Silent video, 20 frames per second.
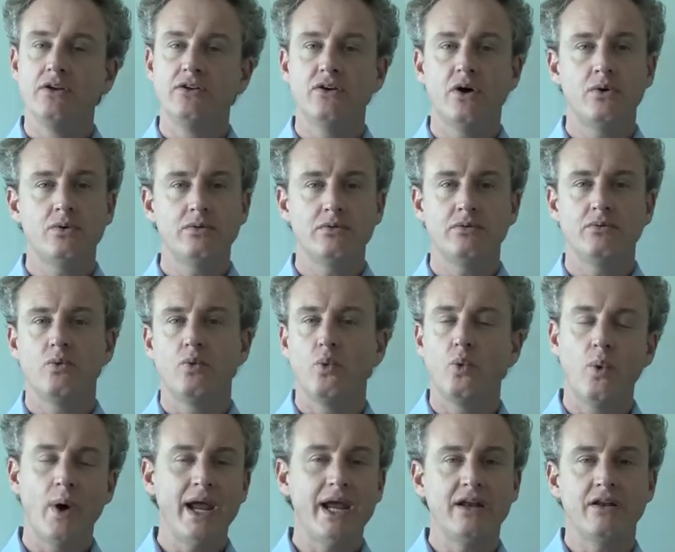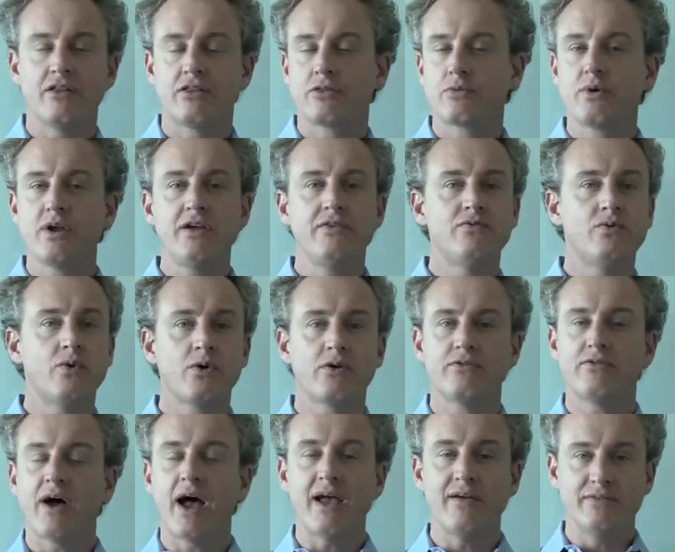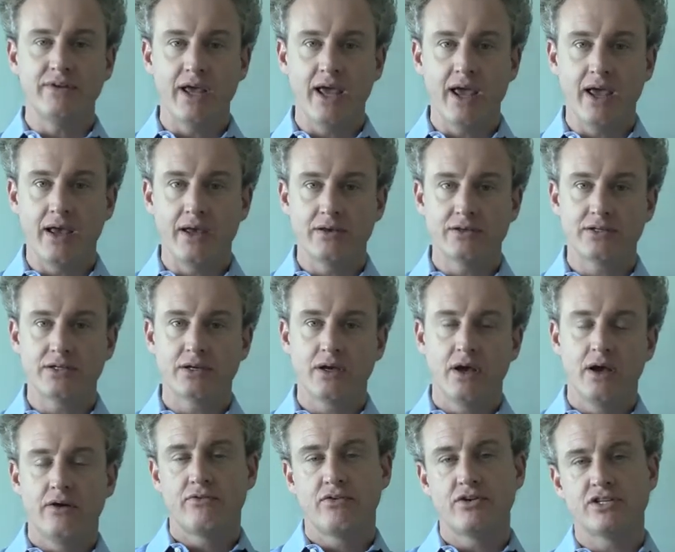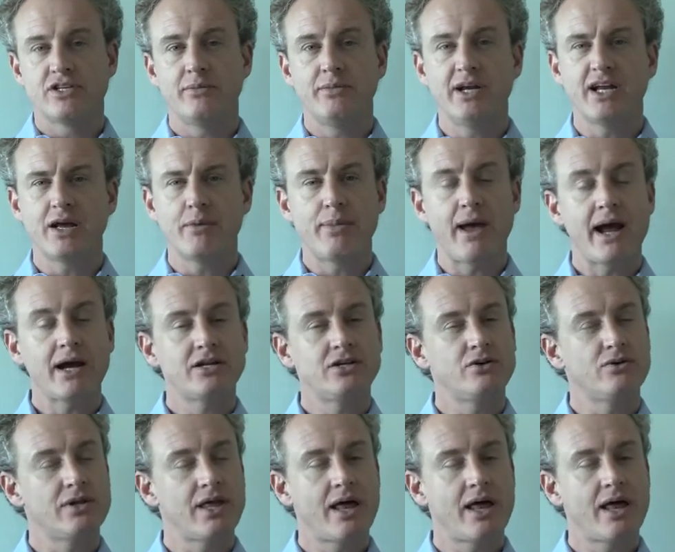Don't wait 3, 4, 5 days for somebody to get back to you.